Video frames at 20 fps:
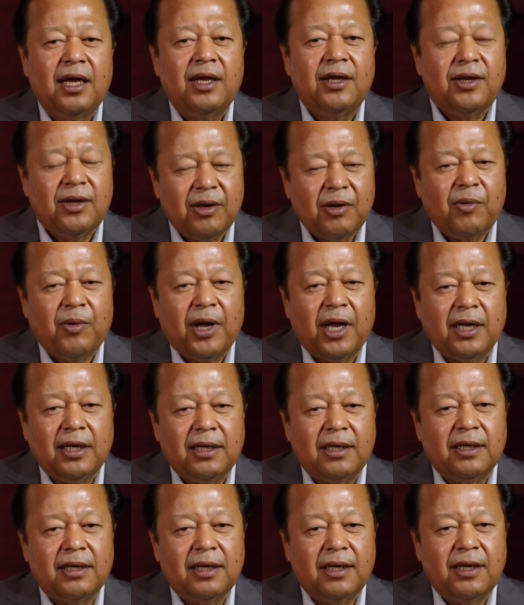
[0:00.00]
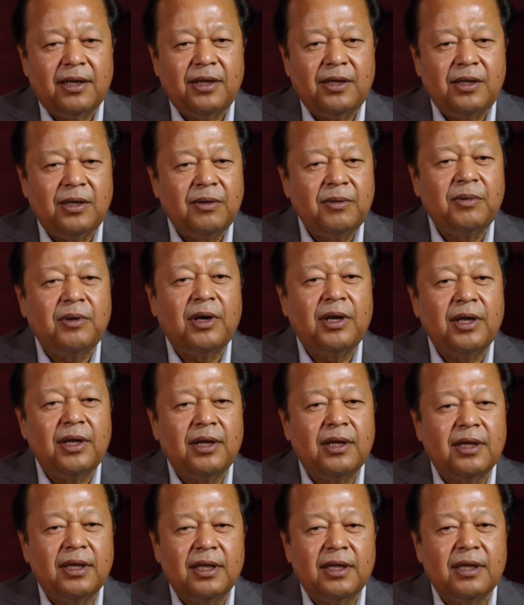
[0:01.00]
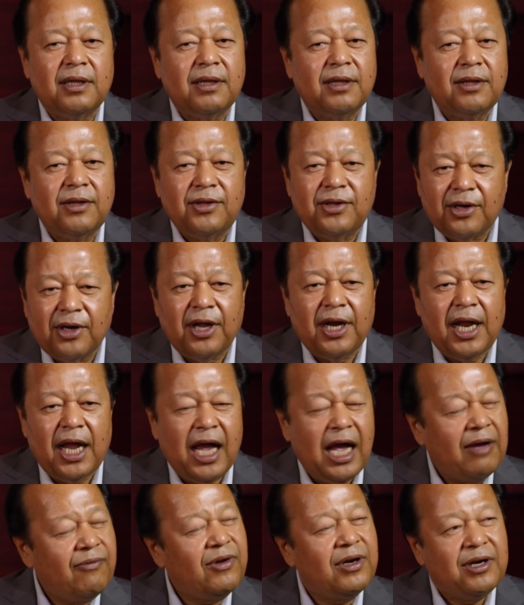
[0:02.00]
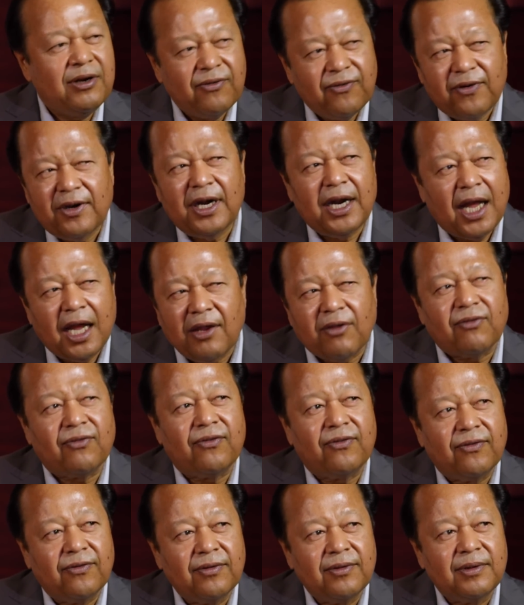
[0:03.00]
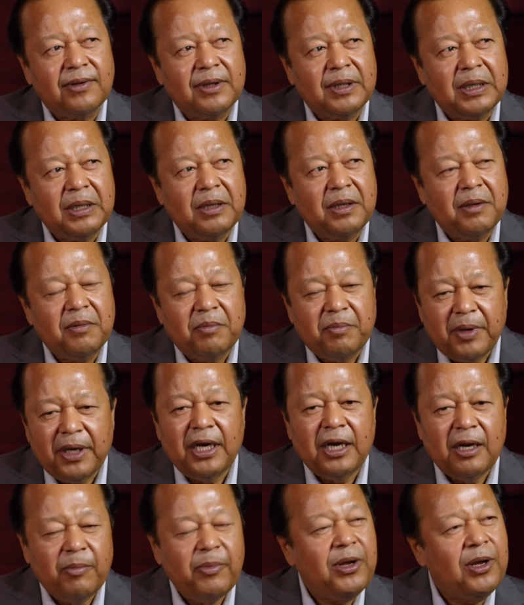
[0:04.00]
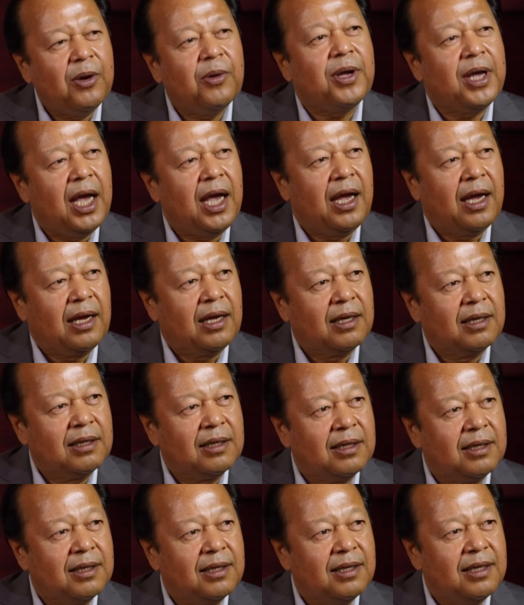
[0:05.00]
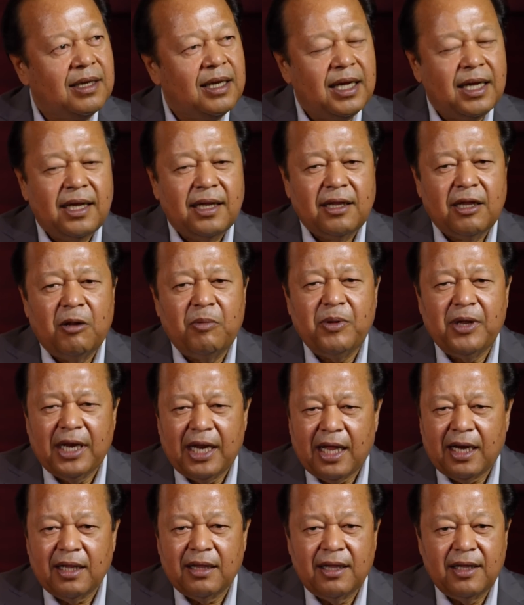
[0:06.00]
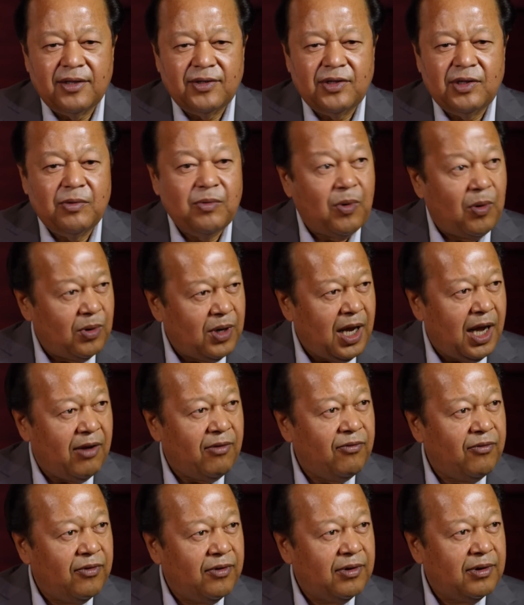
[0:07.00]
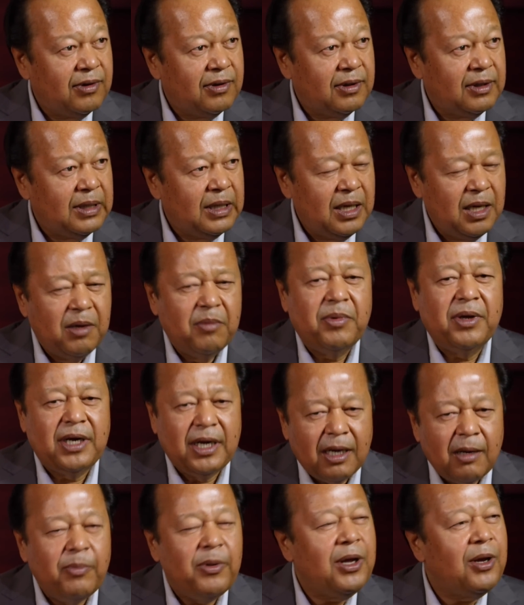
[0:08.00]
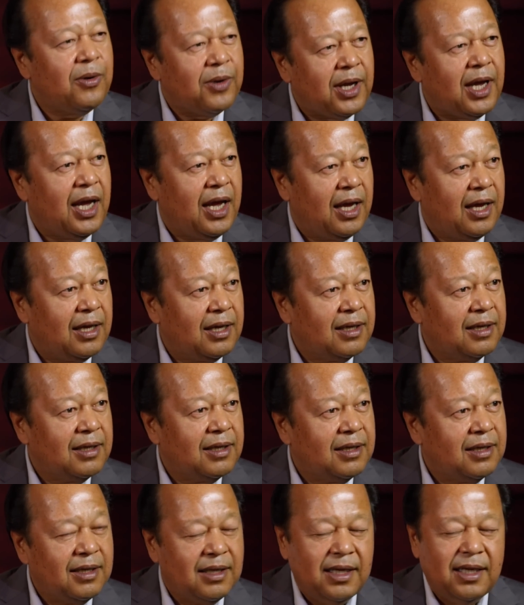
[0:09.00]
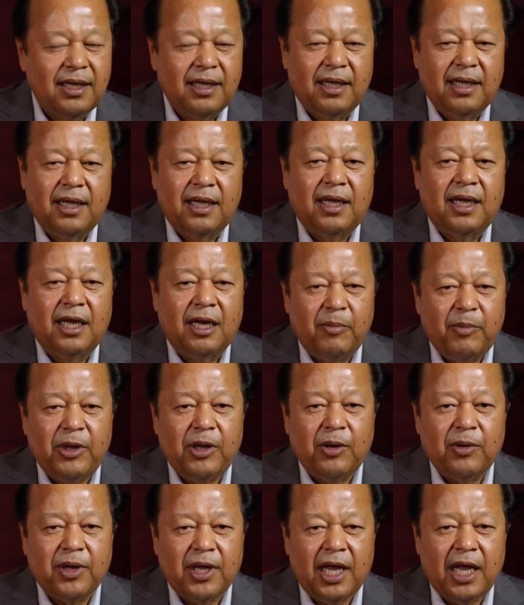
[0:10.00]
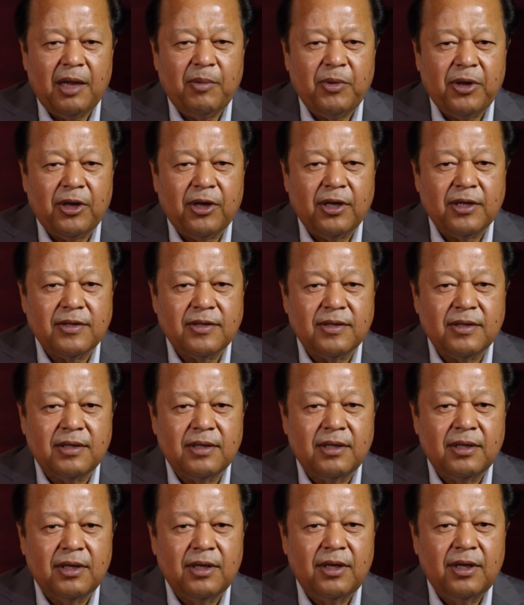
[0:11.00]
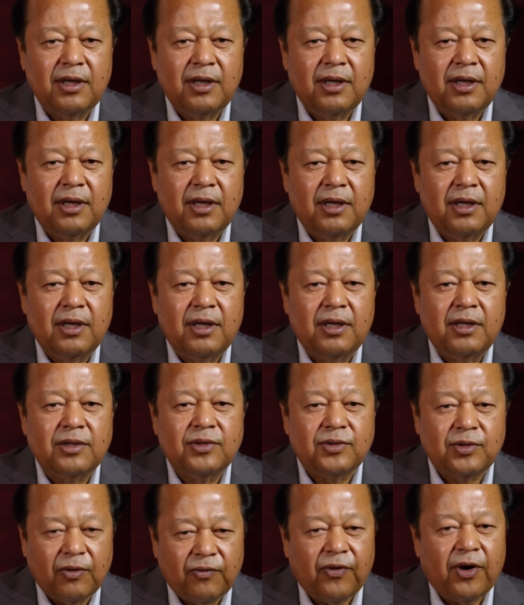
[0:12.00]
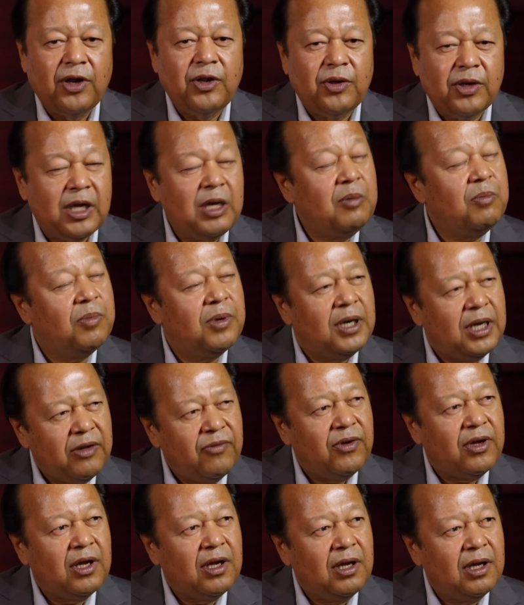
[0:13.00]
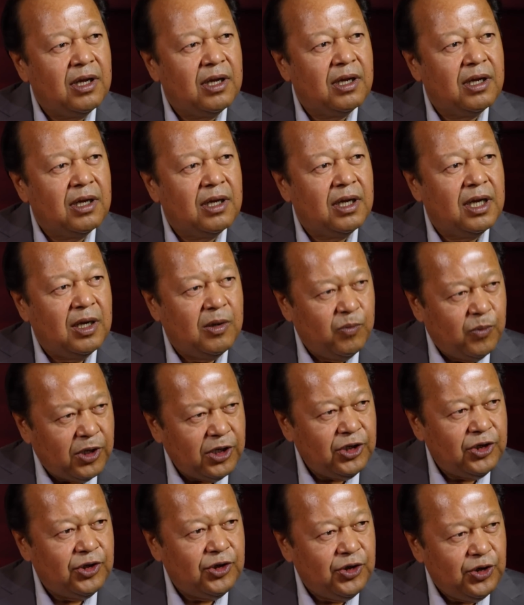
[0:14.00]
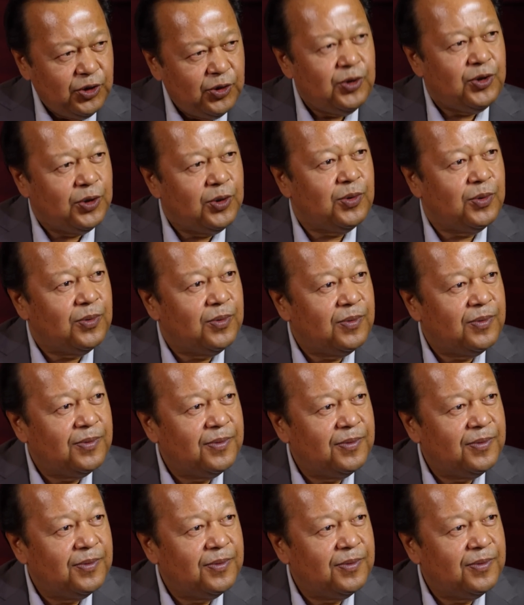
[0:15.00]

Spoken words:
you know what? You're going to have a different life, but it'll be okay. There'll be a lot of things you won't have, but it'll be okay. It'll be okay because so far you keep believing in what you do